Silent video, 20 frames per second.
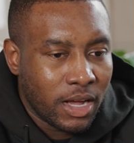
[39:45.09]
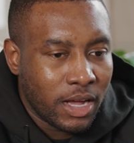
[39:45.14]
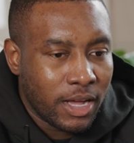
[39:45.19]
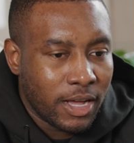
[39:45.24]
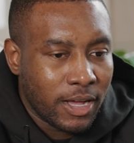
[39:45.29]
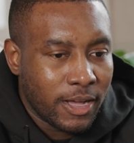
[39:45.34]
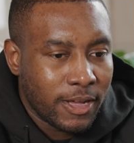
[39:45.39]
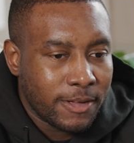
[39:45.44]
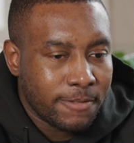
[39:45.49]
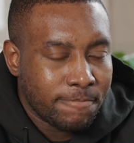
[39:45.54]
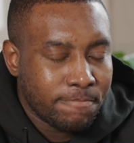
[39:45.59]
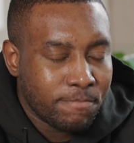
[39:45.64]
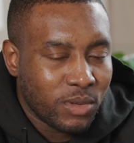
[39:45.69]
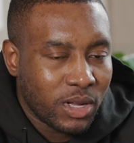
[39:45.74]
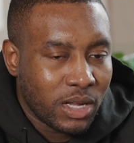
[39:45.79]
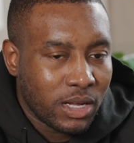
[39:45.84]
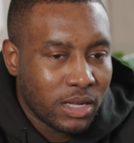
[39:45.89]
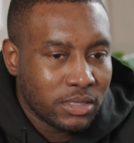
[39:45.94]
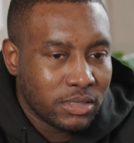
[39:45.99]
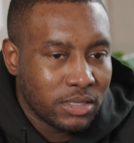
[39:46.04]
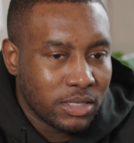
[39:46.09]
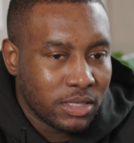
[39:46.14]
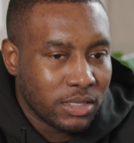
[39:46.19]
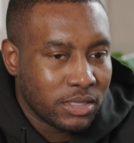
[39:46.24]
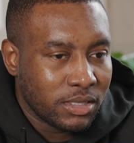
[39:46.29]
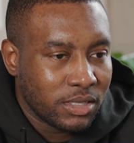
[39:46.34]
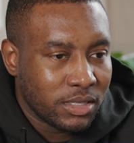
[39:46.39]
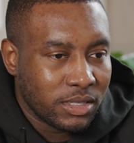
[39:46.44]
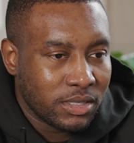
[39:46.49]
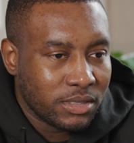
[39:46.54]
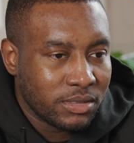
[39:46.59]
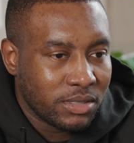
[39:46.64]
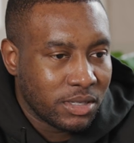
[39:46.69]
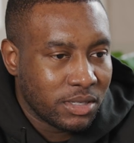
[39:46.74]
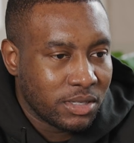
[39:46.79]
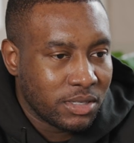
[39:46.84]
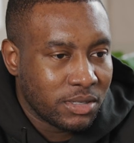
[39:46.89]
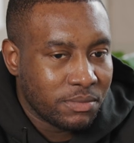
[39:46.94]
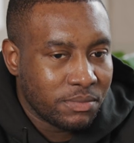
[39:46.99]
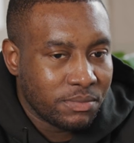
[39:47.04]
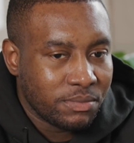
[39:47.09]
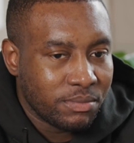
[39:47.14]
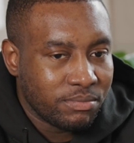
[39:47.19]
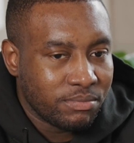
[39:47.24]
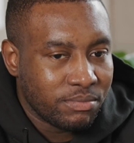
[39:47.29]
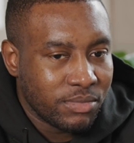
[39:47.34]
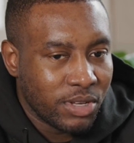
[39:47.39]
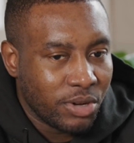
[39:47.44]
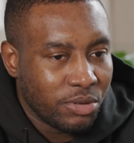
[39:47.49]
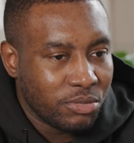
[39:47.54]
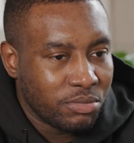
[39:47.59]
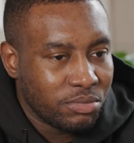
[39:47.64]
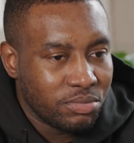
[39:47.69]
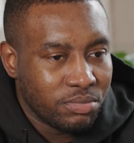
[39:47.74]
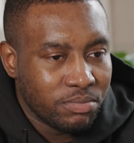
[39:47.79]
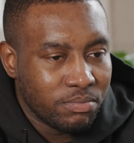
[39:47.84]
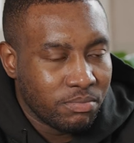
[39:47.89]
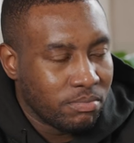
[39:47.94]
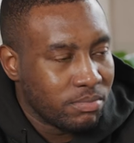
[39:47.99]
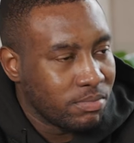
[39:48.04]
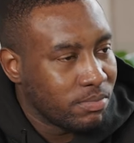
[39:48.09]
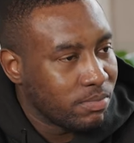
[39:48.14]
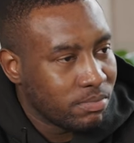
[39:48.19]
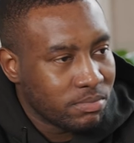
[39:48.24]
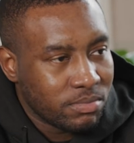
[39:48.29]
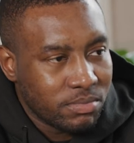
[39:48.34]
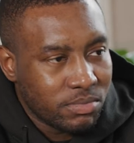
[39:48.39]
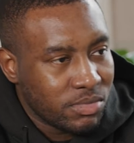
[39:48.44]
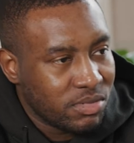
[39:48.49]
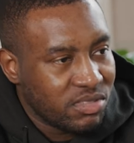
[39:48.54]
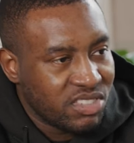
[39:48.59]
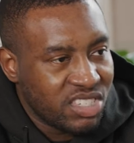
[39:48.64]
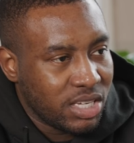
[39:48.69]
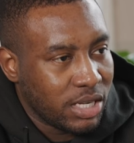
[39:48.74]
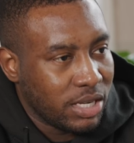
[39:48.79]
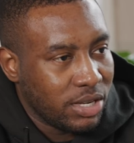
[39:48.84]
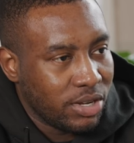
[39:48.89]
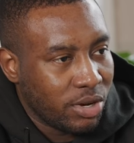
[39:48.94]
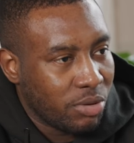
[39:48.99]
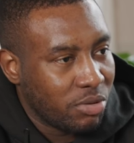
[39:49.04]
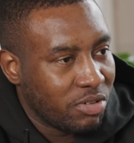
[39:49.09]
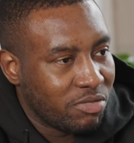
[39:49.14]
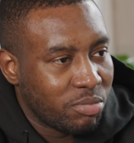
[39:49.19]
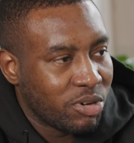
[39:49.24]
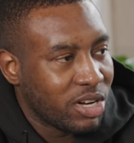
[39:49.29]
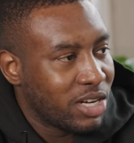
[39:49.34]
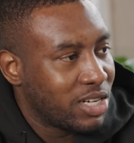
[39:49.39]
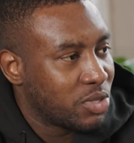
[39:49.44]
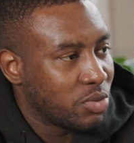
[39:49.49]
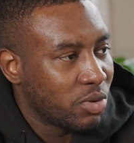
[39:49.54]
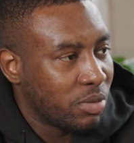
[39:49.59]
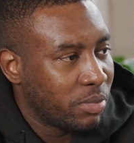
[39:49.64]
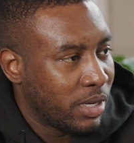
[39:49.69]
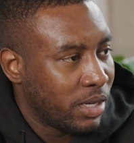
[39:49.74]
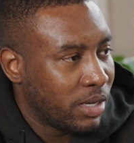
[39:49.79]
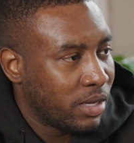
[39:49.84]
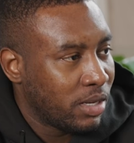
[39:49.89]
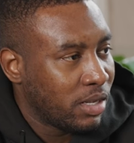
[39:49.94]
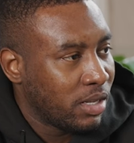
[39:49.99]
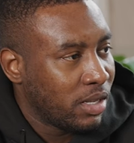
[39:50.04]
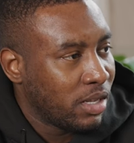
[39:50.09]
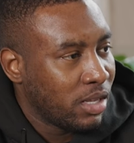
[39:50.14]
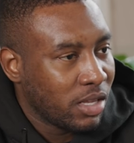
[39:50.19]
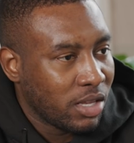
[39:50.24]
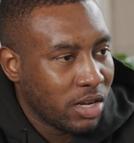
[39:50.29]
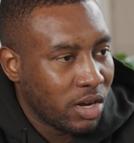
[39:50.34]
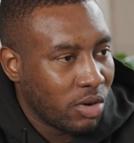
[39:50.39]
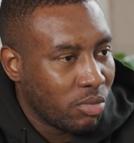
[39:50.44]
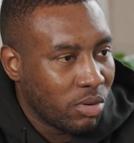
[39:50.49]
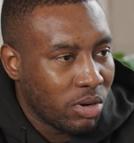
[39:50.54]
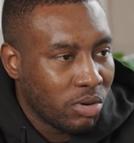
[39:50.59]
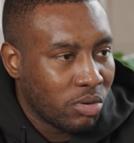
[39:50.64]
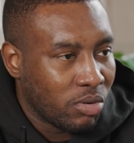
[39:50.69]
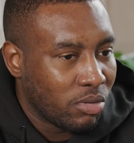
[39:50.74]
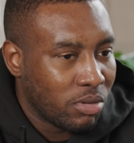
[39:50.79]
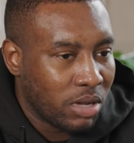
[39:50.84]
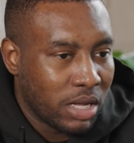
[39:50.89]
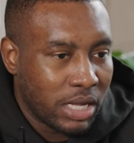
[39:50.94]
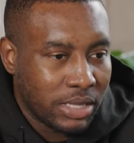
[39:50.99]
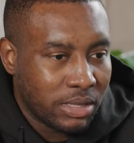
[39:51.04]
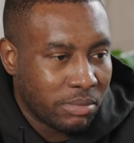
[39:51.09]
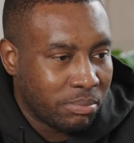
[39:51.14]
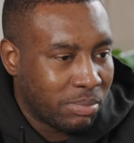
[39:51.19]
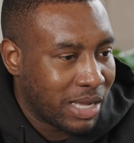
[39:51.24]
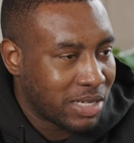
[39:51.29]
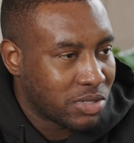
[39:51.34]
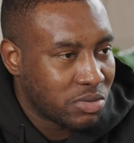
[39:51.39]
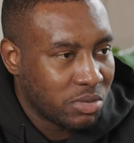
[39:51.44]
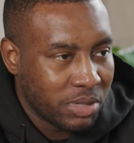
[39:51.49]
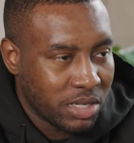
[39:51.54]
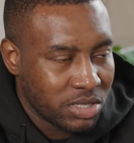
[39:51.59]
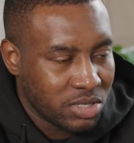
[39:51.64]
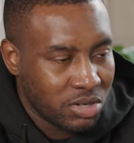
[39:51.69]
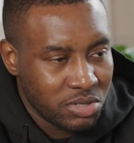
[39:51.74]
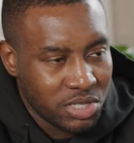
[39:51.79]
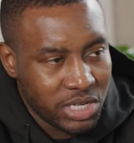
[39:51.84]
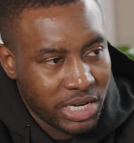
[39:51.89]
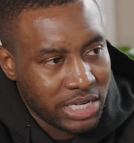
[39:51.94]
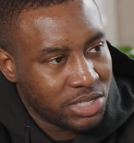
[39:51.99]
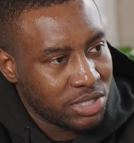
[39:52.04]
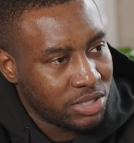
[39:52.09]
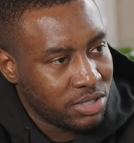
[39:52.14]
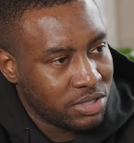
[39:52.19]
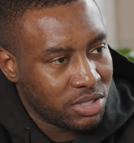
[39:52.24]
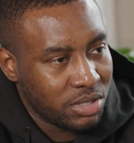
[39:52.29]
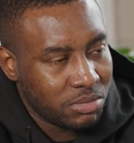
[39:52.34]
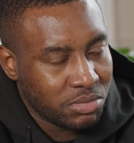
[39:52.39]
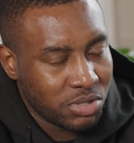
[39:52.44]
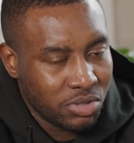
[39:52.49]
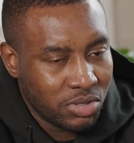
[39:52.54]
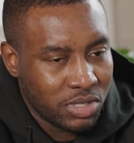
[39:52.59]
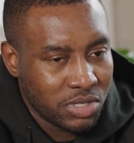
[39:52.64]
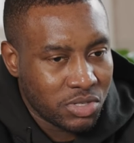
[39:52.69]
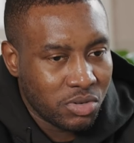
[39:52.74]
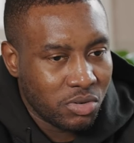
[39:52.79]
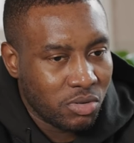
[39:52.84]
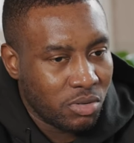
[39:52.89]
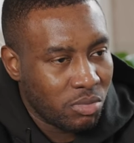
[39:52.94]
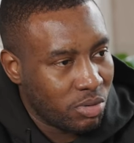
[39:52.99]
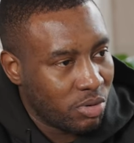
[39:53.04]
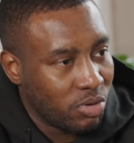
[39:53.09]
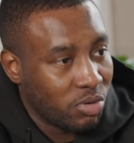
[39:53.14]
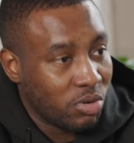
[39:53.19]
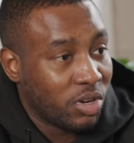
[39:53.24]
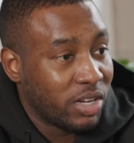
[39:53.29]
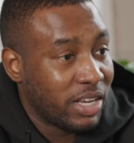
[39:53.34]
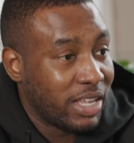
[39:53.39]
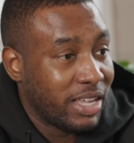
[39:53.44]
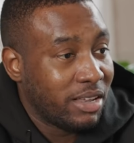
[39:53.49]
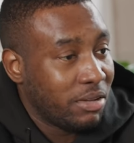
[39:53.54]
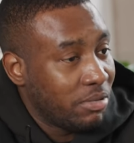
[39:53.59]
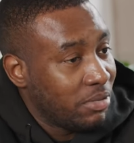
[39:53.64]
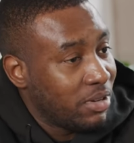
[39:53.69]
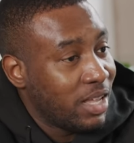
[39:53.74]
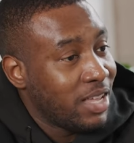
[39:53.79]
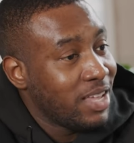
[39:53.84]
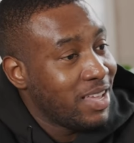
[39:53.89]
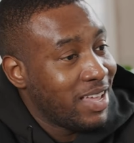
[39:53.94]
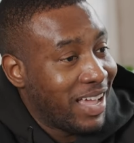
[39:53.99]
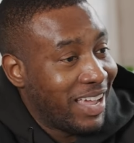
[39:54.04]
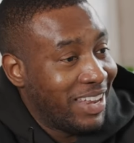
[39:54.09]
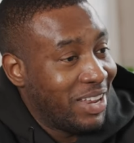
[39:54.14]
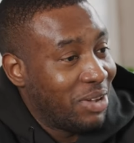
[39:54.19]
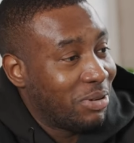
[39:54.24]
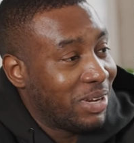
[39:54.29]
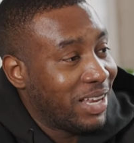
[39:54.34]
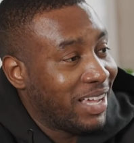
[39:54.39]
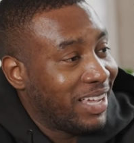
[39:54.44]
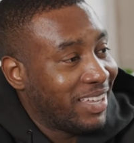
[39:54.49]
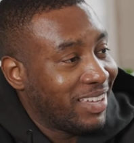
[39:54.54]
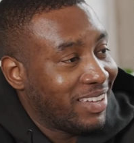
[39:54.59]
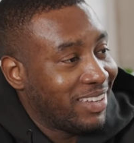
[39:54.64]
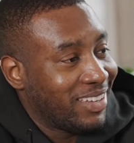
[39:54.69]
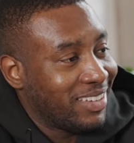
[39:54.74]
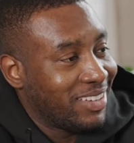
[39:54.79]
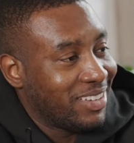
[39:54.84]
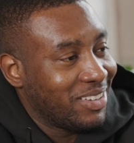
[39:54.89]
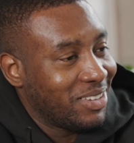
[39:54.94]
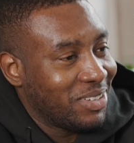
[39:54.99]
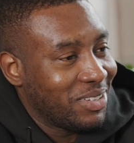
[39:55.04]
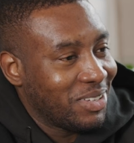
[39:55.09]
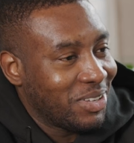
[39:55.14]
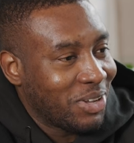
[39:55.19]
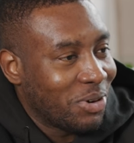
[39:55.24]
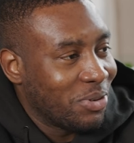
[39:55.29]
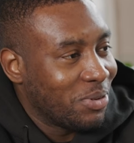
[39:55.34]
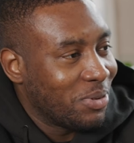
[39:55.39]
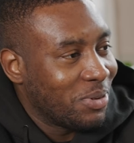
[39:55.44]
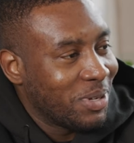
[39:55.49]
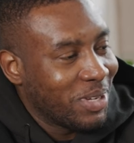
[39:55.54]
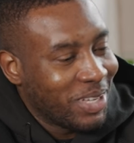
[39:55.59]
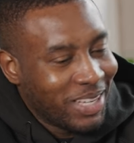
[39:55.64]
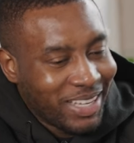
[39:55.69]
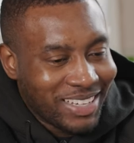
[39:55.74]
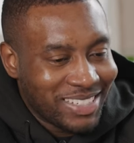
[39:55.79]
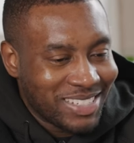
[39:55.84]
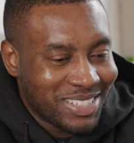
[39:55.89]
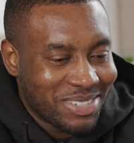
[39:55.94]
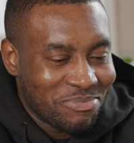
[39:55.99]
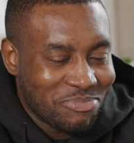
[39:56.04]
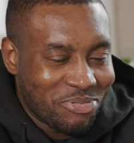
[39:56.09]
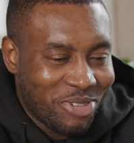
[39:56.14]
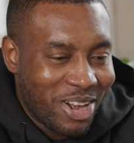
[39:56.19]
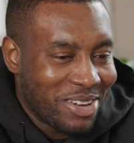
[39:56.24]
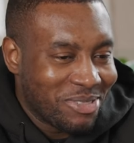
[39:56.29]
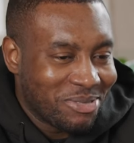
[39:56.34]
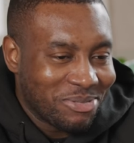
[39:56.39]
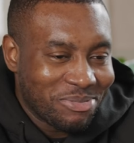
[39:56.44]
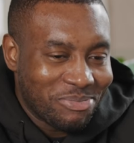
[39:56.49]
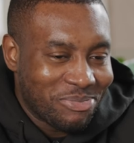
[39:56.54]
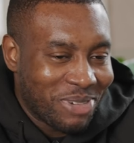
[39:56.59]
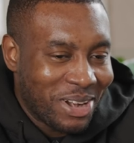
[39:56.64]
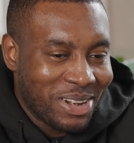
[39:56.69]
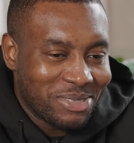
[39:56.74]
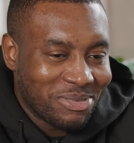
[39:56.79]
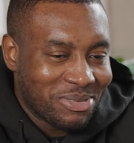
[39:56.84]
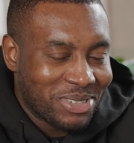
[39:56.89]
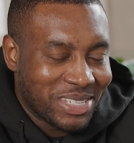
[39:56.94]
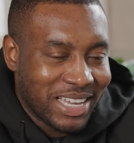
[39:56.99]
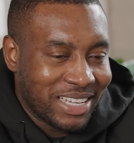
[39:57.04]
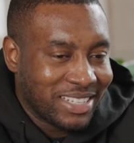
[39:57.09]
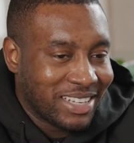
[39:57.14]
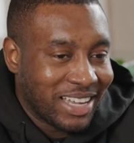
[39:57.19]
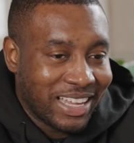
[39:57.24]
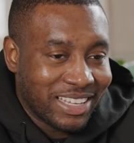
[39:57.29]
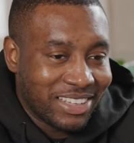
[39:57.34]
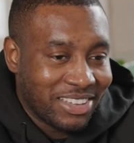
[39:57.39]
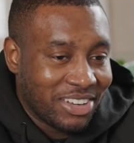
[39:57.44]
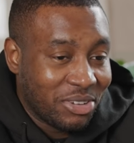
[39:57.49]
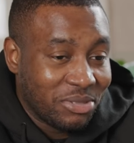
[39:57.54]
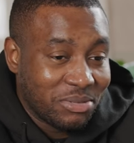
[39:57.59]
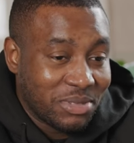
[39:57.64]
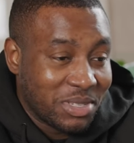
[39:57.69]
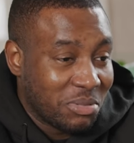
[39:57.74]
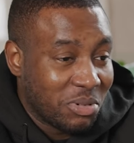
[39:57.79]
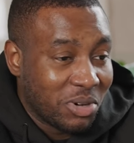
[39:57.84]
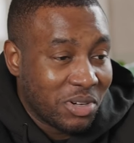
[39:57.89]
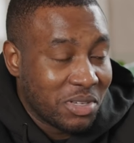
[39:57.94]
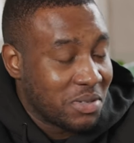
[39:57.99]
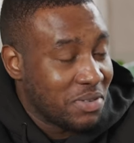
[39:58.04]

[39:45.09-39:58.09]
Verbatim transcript: uh, the, the, the, you know, C E O of British Swimming, you know, we're all, uh, the Black Swimming Association jumped on this call, and we were all on there, and, and they were like, yo, Brent Brent said, you know, to be